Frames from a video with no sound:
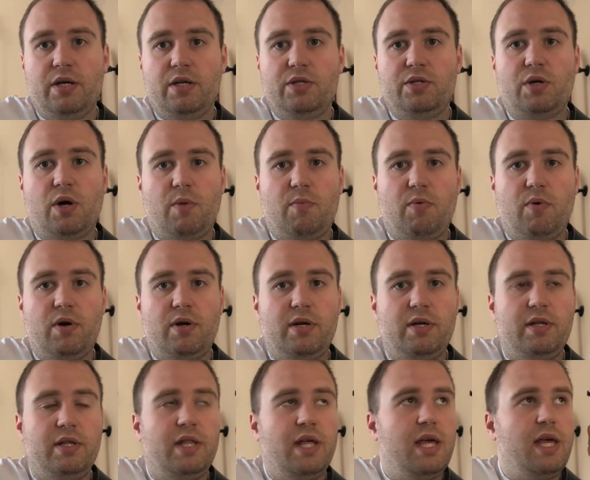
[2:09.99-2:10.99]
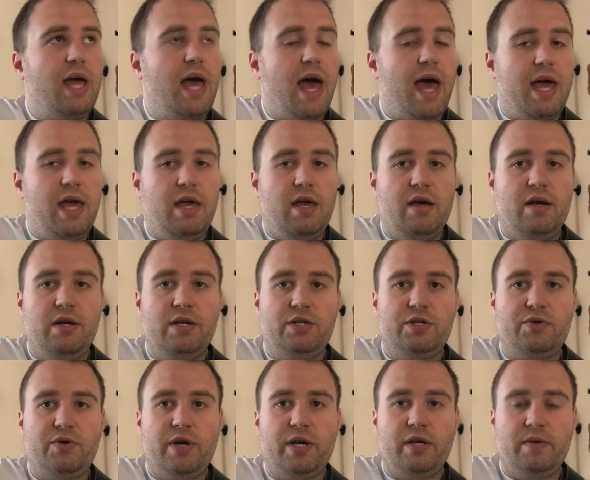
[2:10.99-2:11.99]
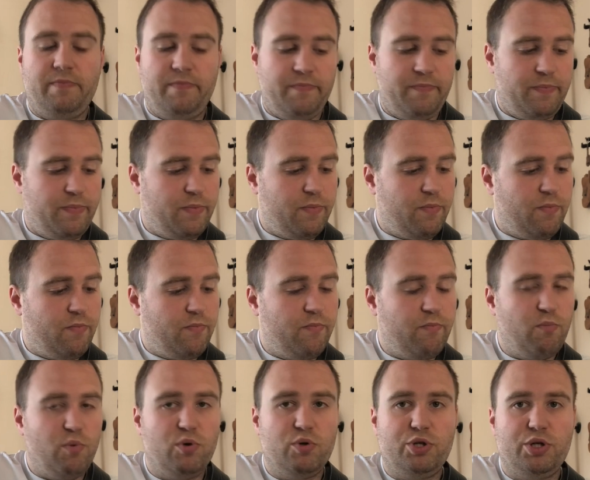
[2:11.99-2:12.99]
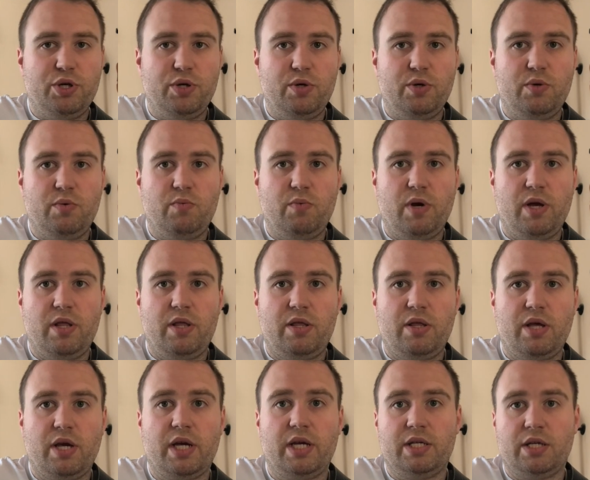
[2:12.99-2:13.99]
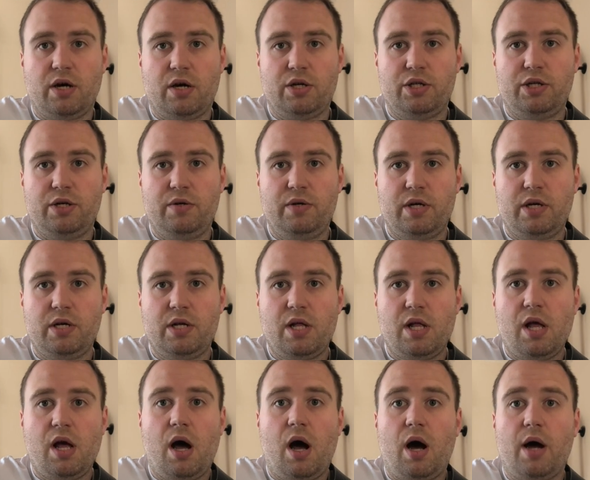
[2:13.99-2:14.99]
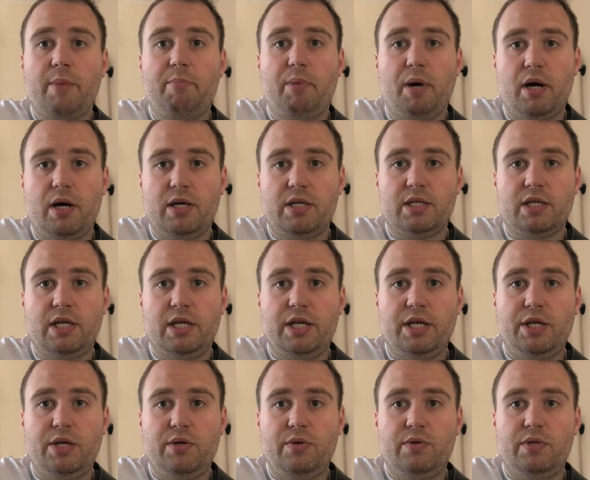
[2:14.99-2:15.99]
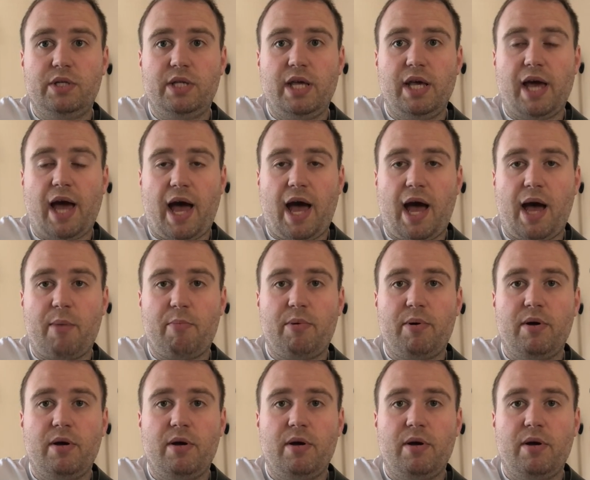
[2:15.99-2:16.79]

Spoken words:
Top one, the A string, will tune with a guitar tuner. I personally use the app